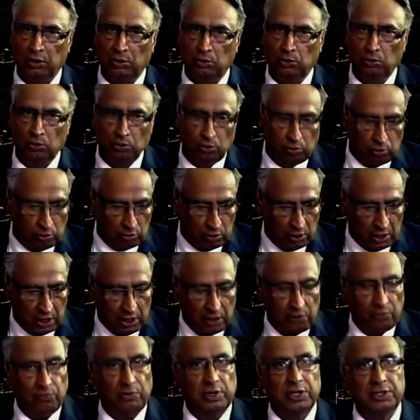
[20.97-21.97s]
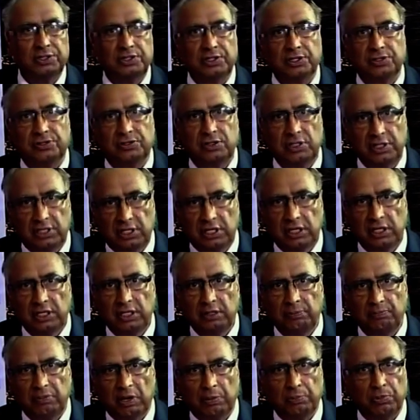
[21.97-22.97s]
who was the
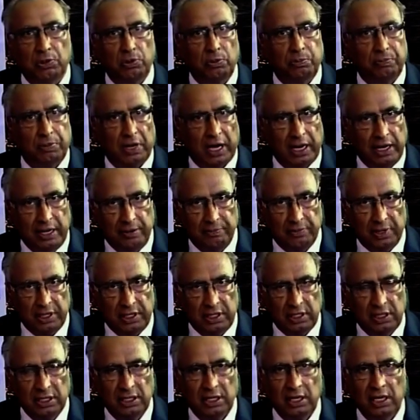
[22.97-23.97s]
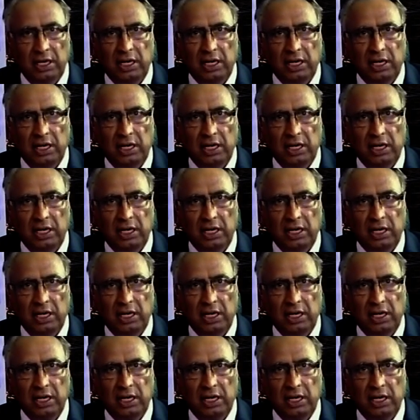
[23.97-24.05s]
sitting member of parliament